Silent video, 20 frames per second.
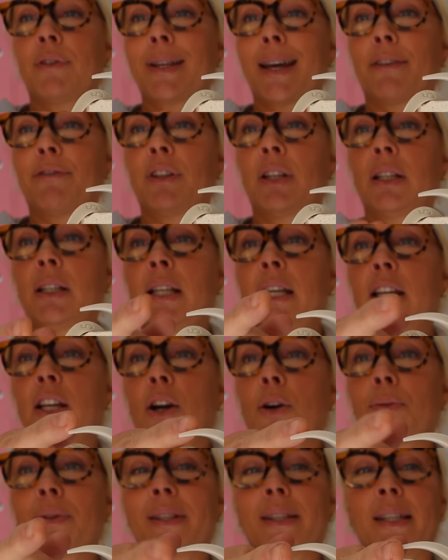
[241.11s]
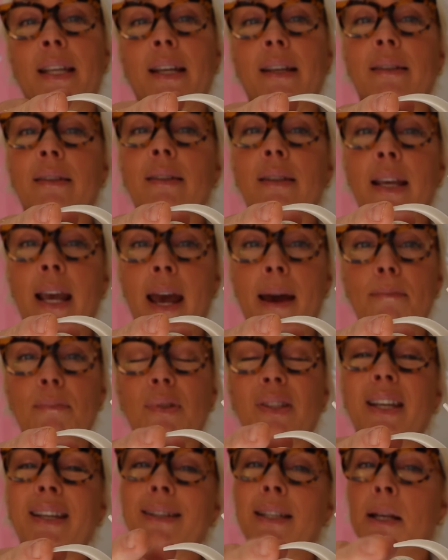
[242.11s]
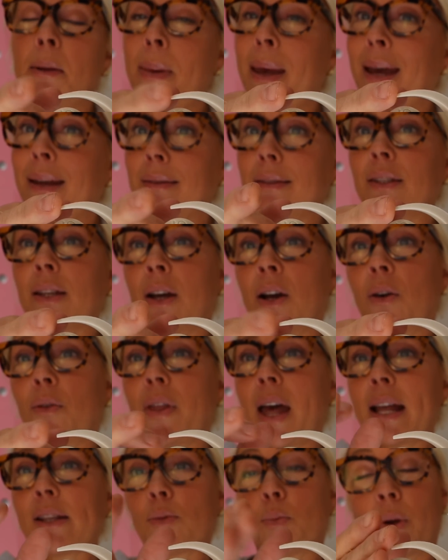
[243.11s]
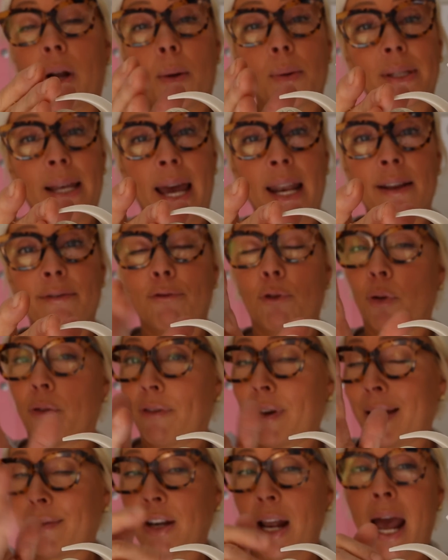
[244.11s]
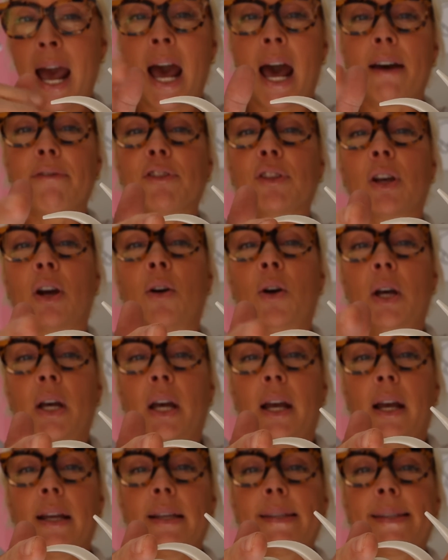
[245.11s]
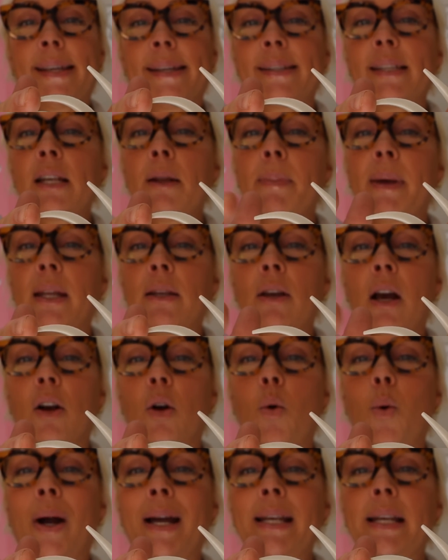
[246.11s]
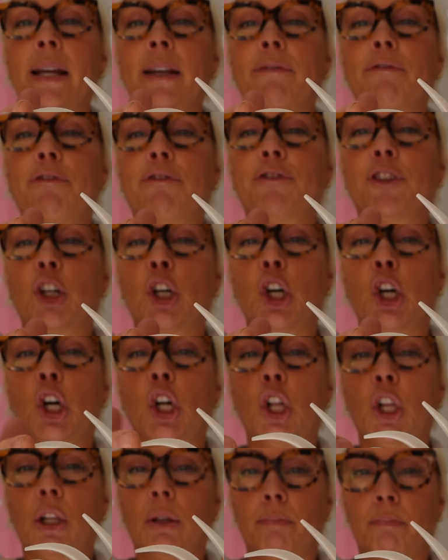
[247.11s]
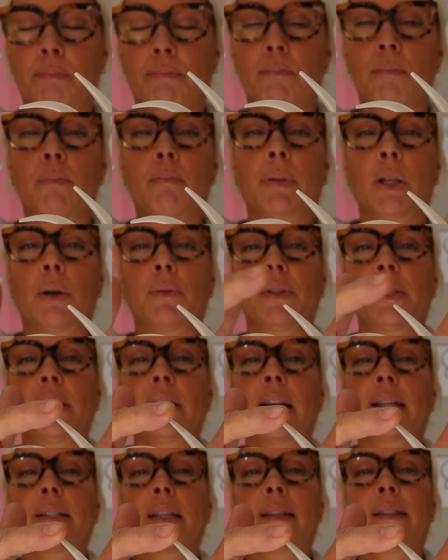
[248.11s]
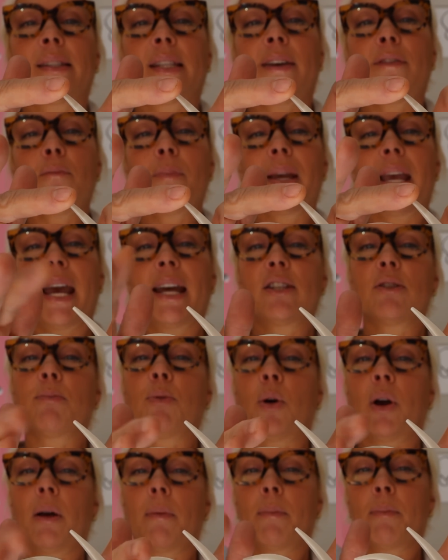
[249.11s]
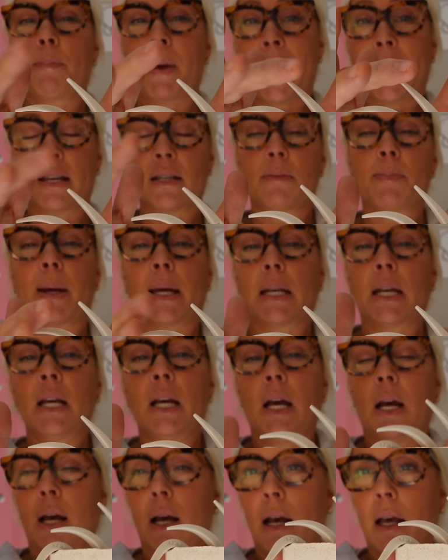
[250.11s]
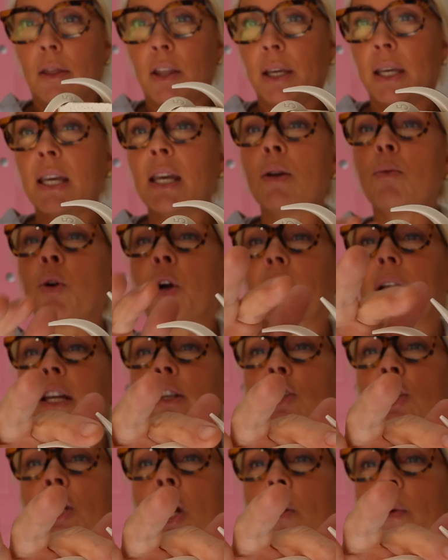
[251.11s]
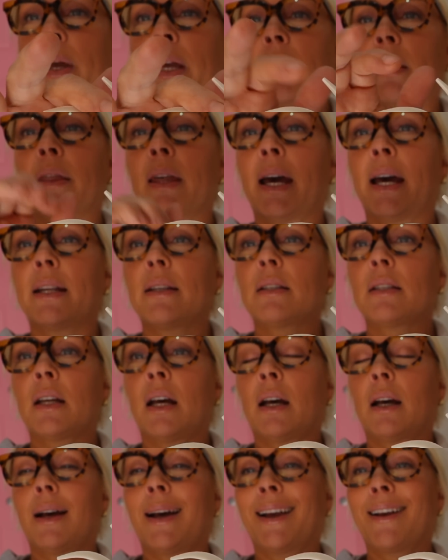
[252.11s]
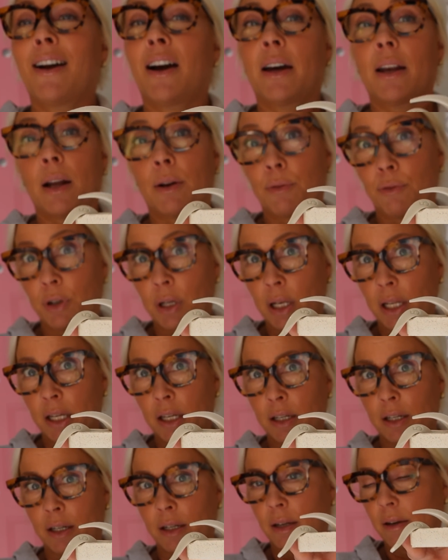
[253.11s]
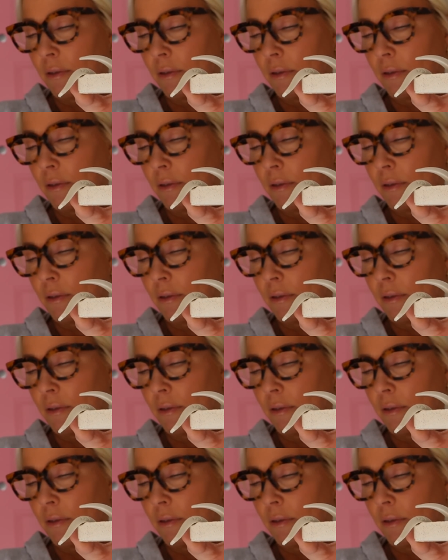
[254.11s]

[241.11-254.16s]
definitely, cone 6, yep, 6 and a bit. So that's where I was heading for, 5.5. So 6 and a bit, not quite a full blown 6, and 7 began to bend, but the heat work is showing that I got a really good